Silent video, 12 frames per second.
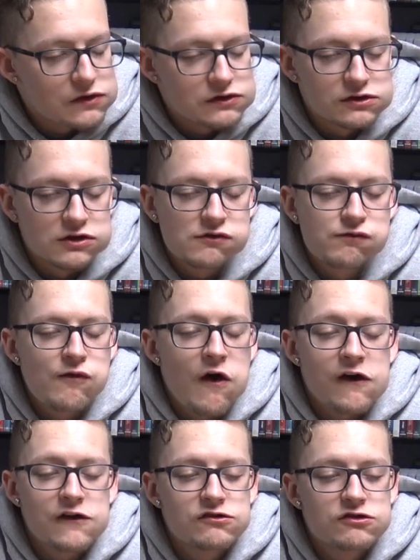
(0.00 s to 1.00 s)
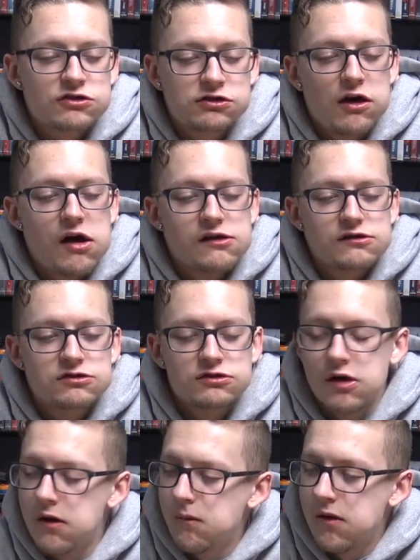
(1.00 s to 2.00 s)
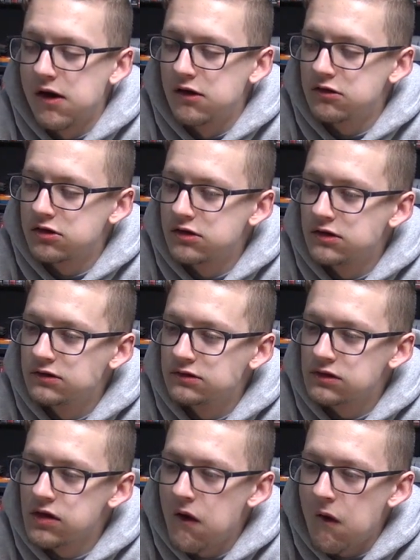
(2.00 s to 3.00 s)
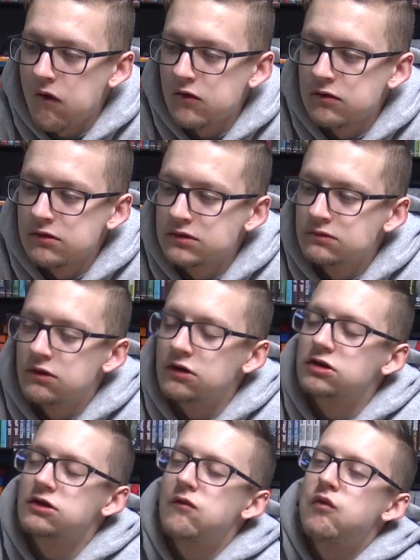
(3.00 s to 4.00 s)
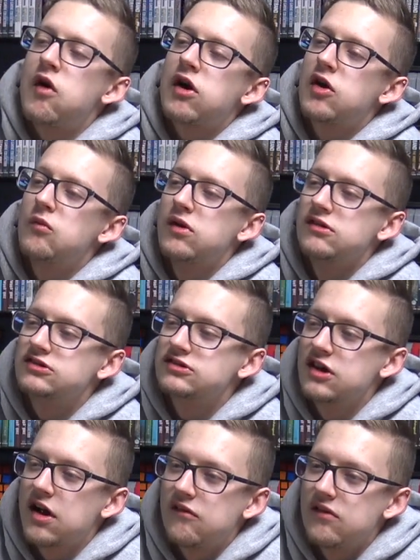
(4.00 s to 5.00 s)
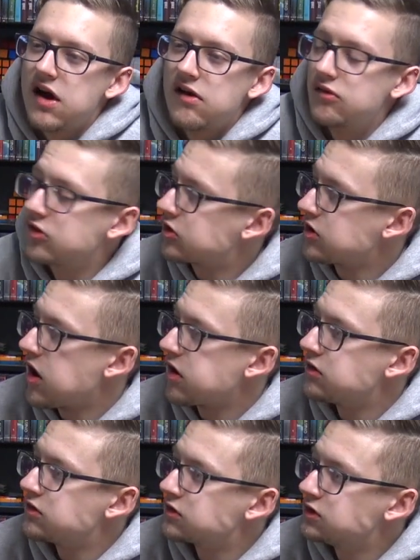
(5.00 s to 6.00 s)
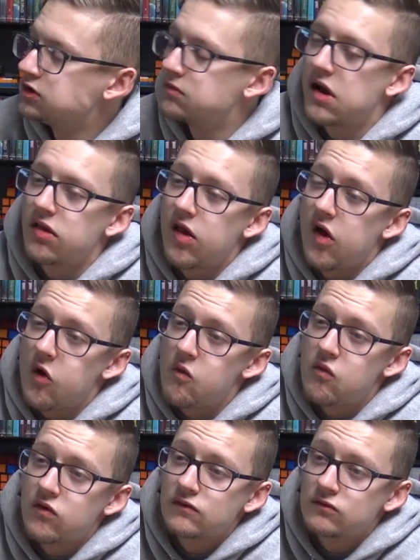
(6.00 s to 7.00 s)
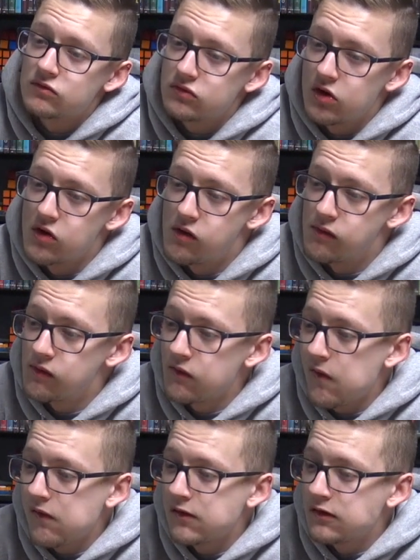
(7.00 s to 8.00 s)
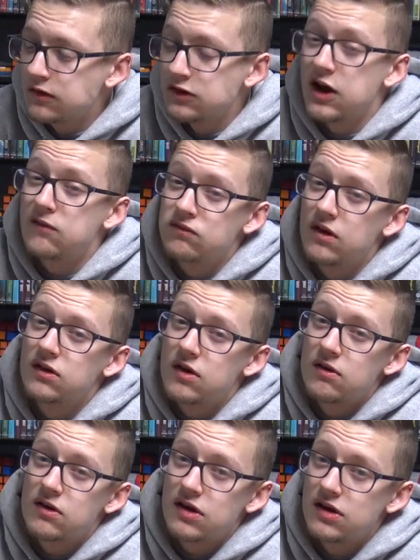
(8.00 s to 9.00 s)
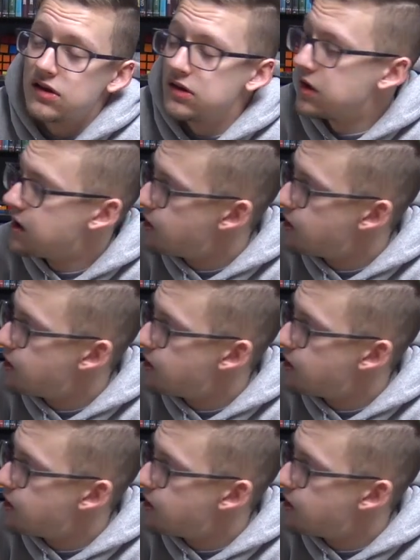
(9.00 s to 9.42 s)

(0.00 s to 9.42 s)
it fucking sucks so much. This is the fucking worst thing I've ever done in my life, bro. And I've done cocaine.